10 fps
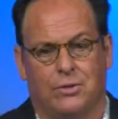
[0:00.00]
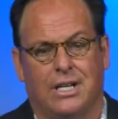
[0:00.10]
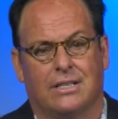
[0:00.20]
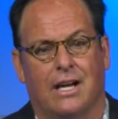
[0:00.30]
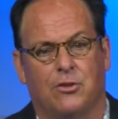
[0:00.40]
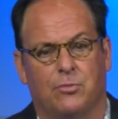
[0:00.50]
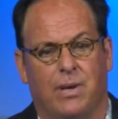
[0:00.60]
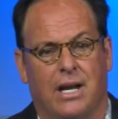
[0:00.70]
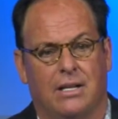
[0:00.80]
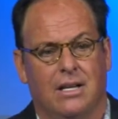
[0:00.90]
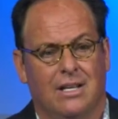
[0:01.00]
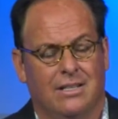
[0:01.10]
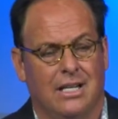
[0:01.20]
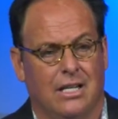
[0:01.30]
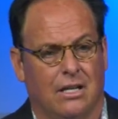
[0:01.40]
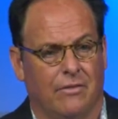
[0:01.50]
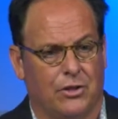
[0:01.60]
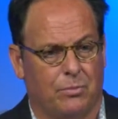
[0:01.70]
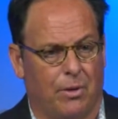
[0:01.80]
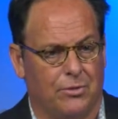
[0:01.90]
were kicked out of Spain, the Edict of
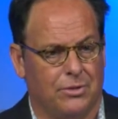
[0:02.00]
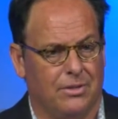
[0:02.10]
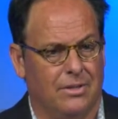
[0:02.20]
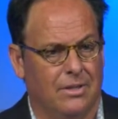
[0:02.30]
Expulsion.